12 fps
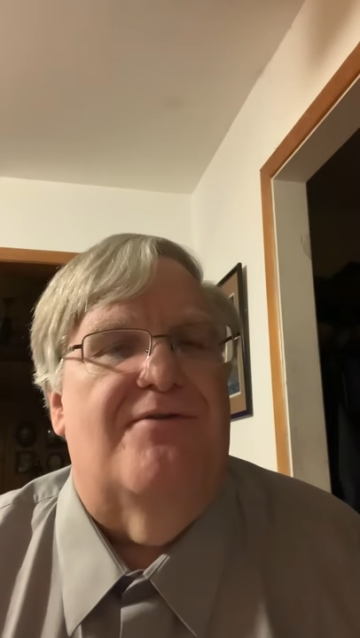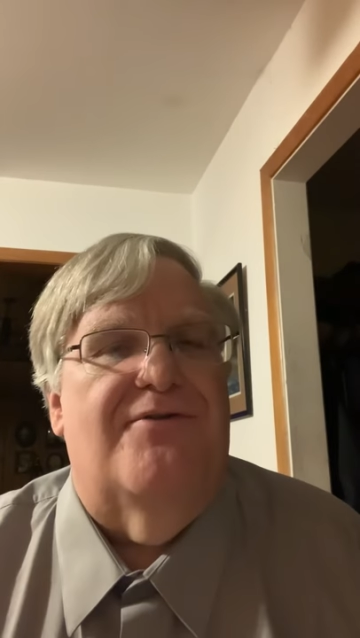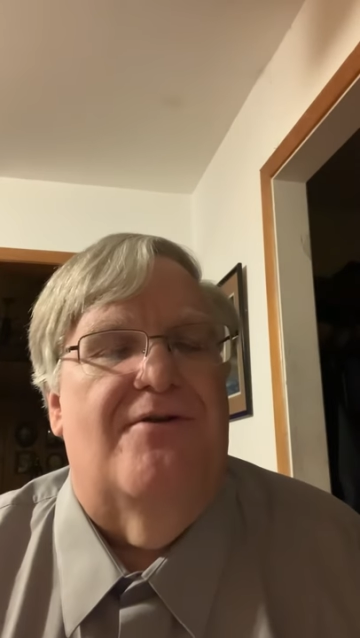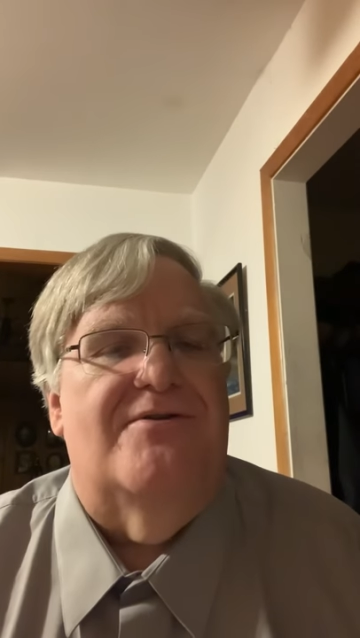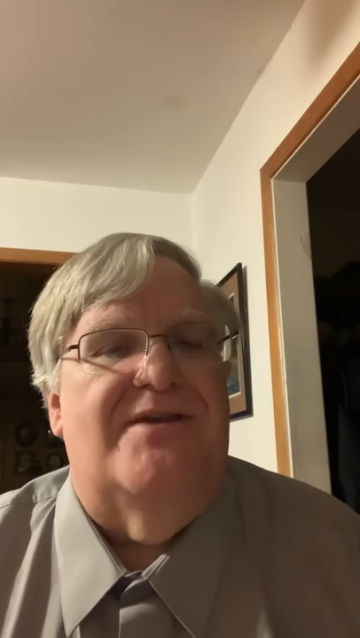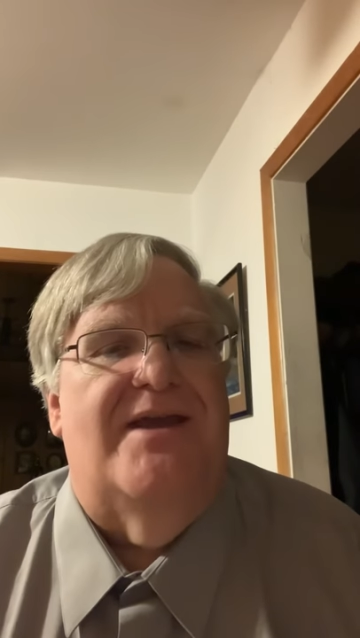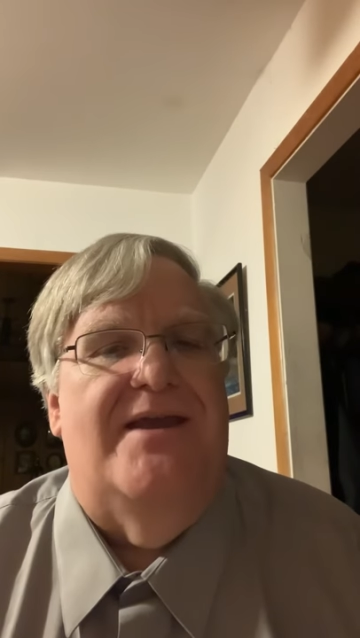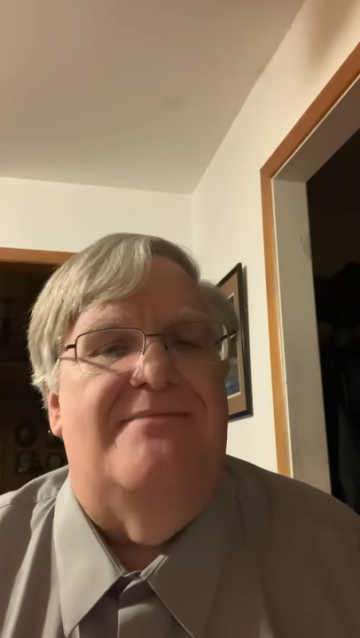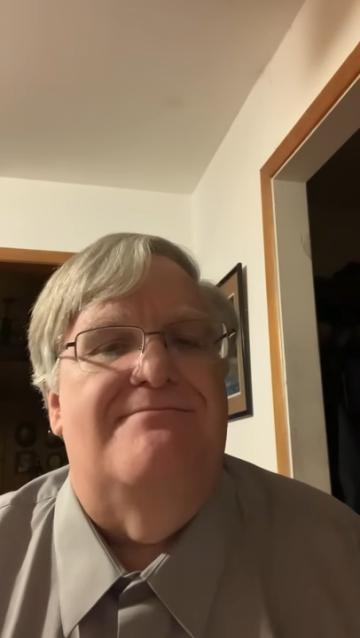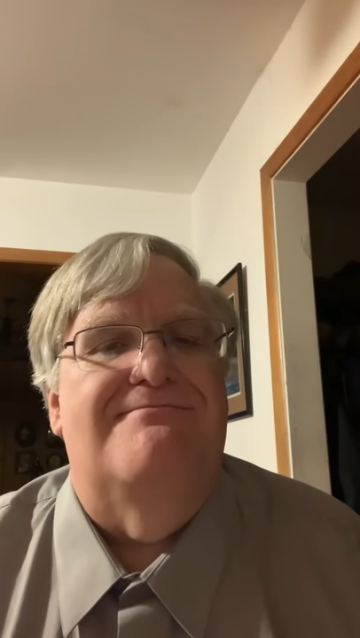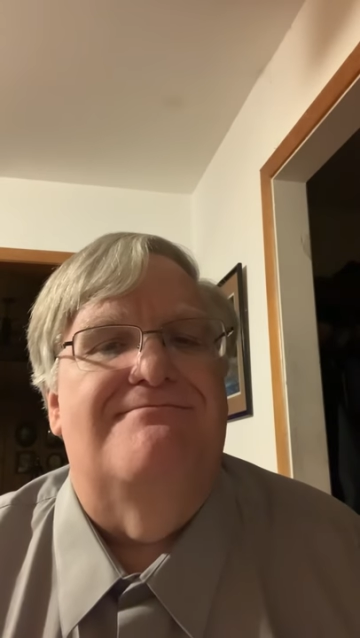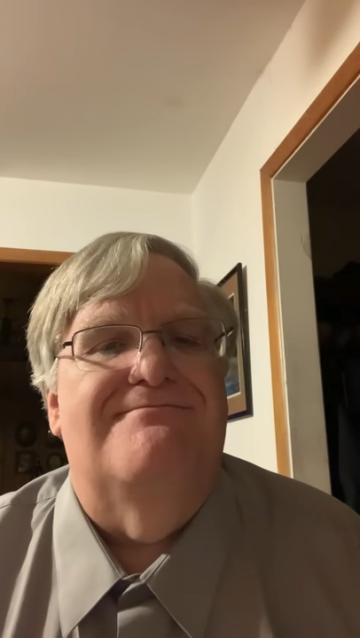
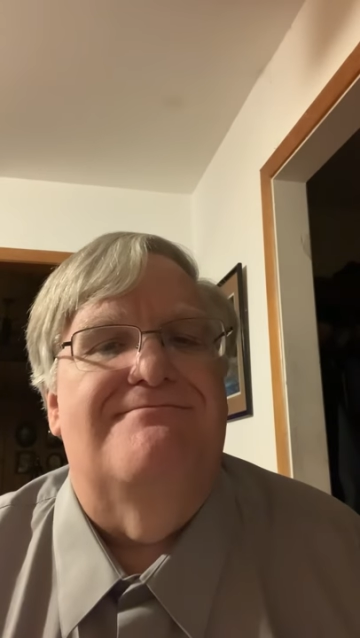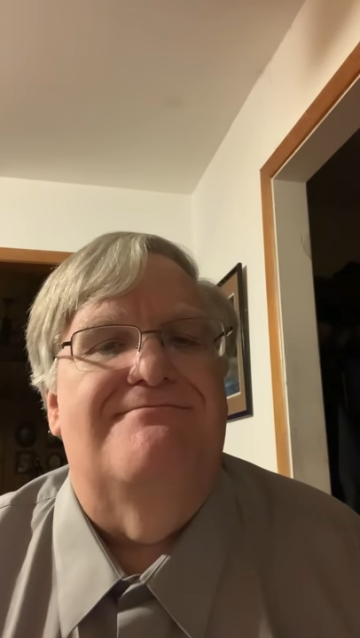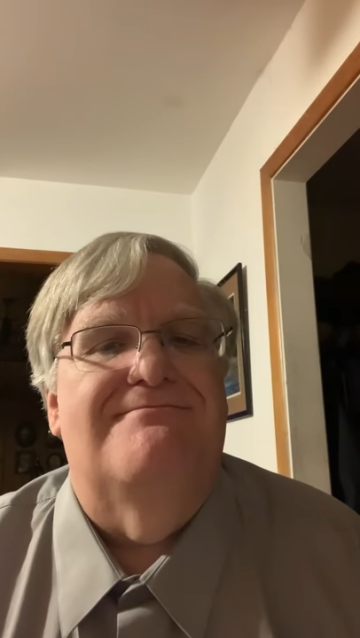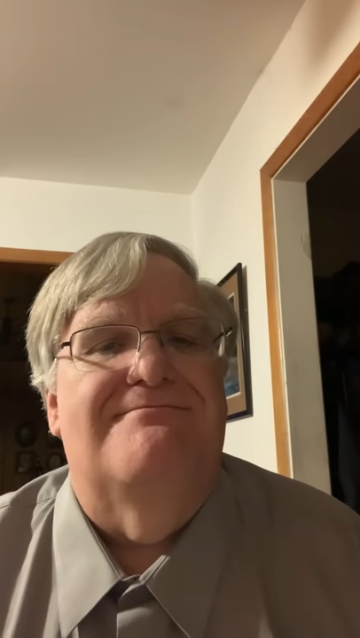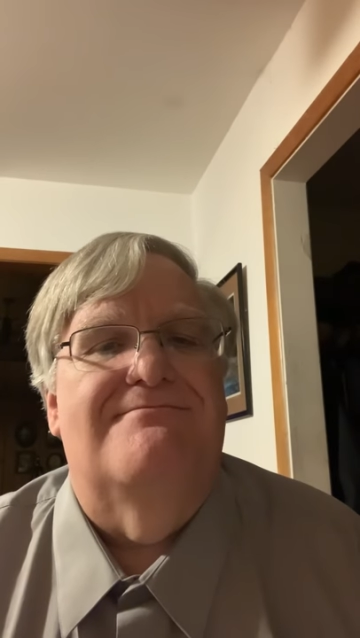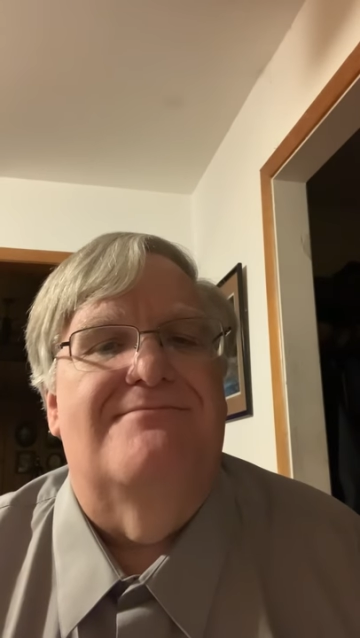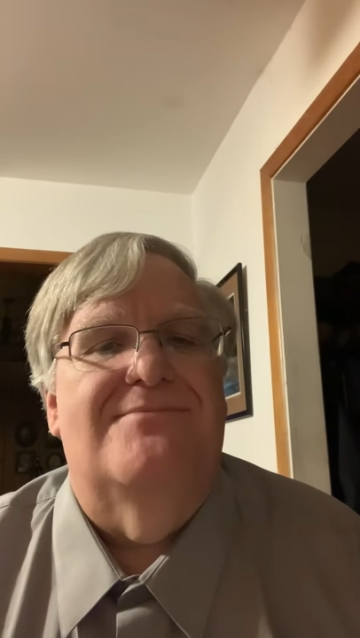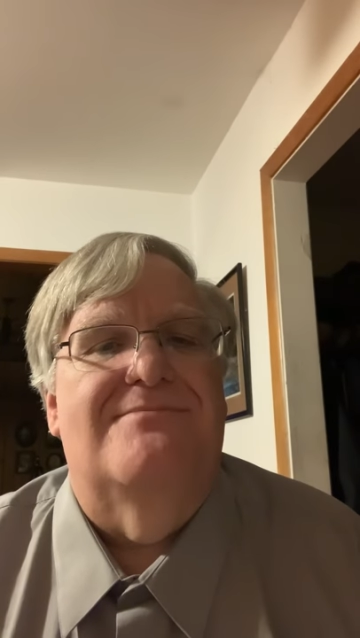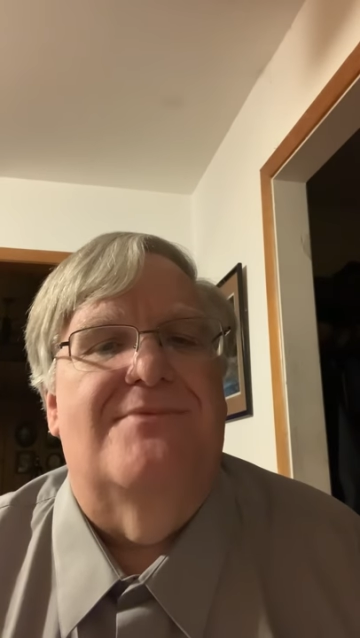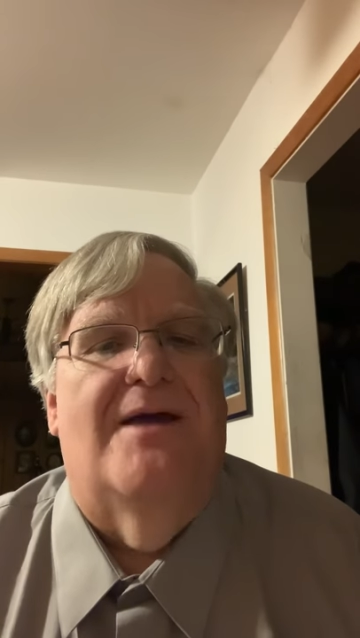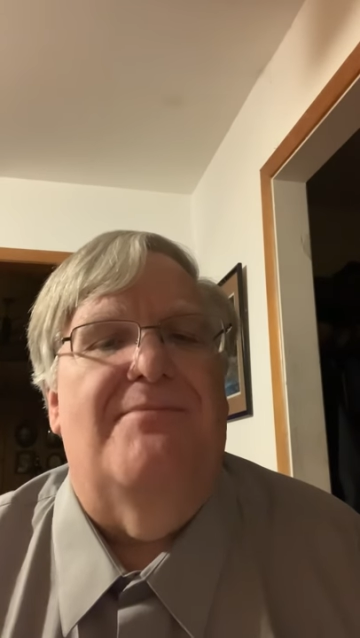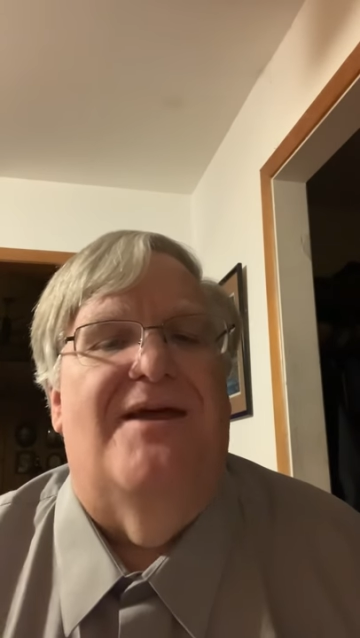13.
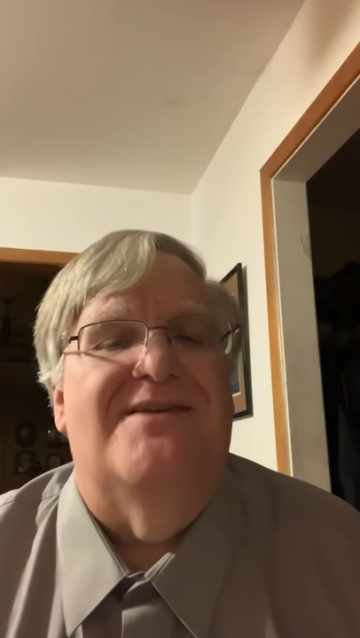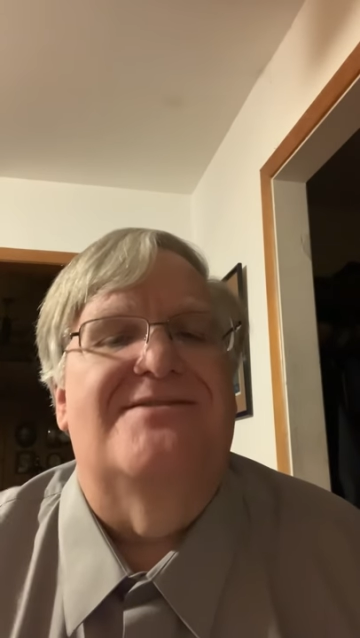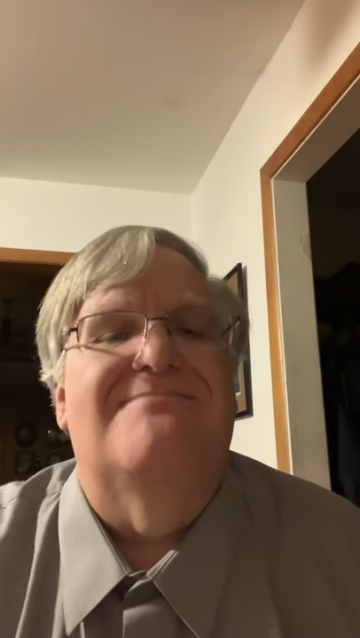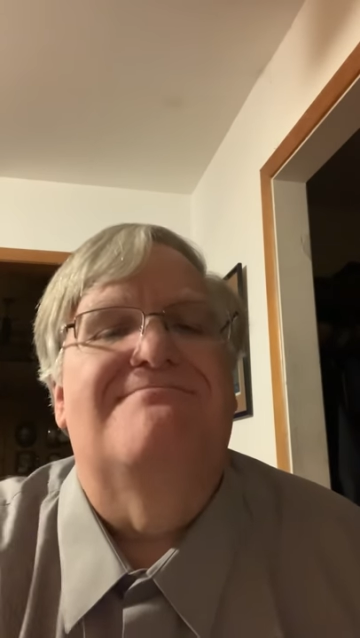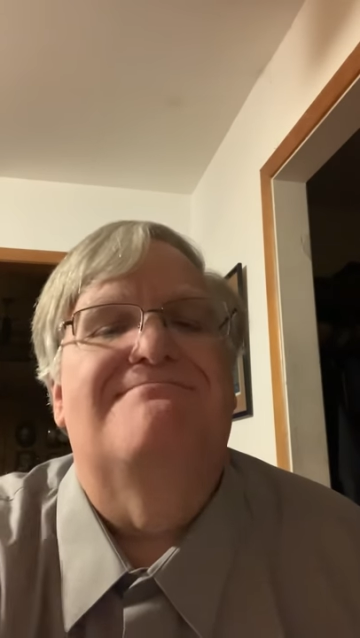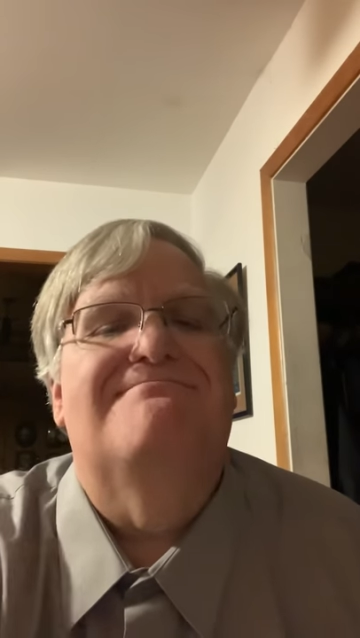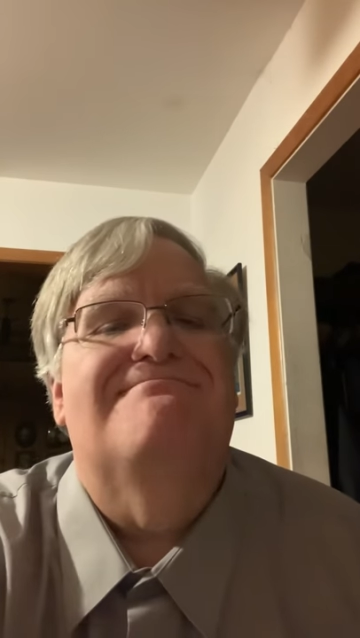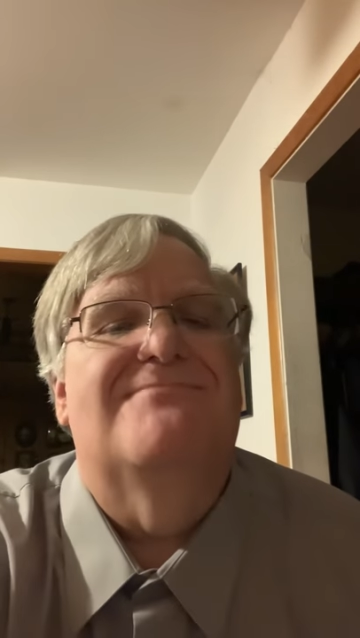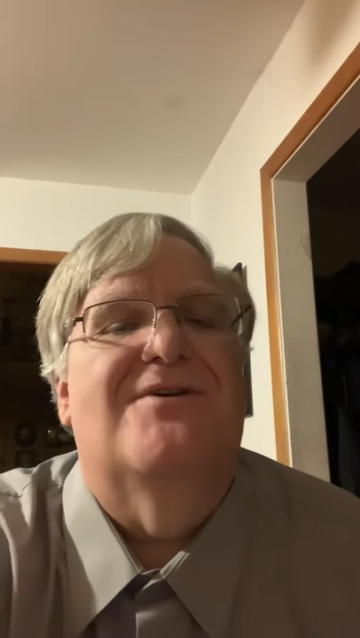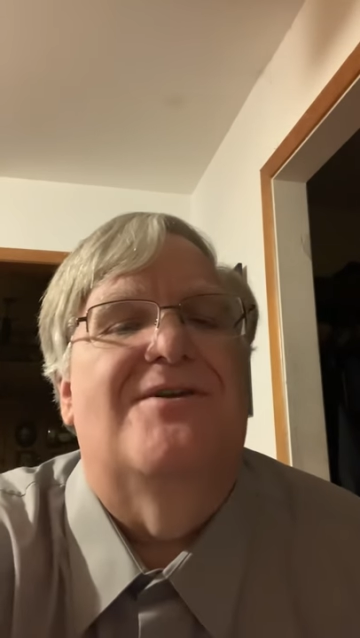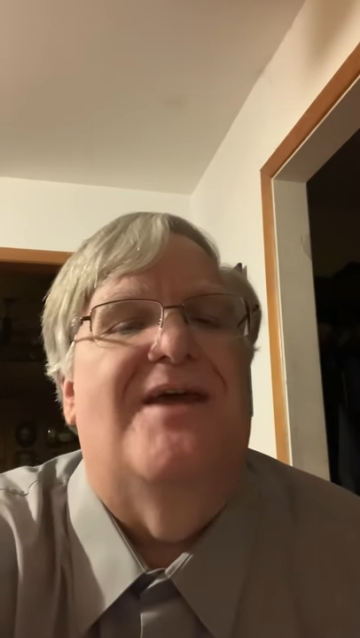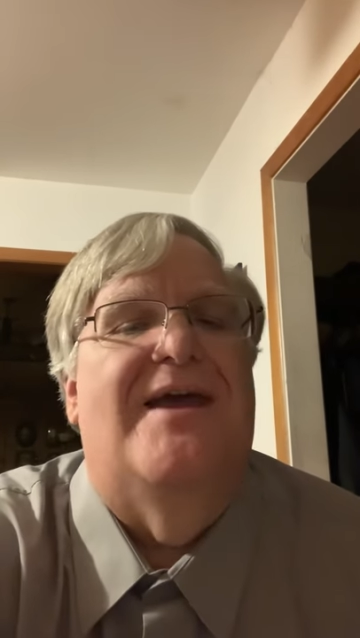God bless.
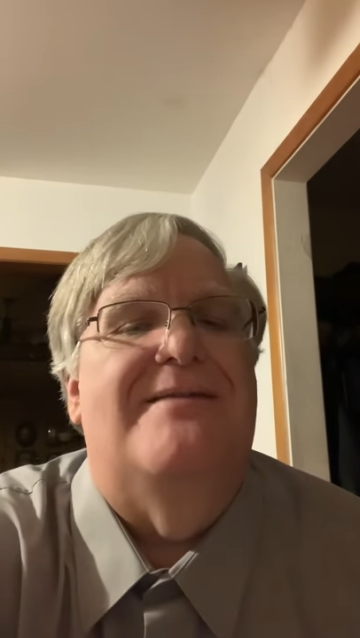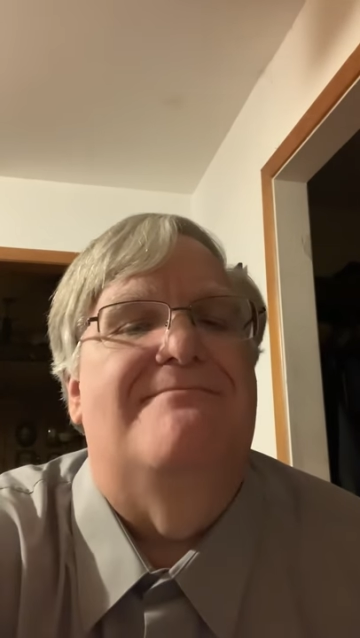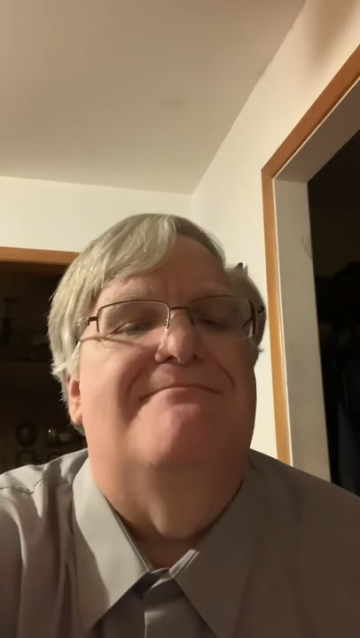Good night.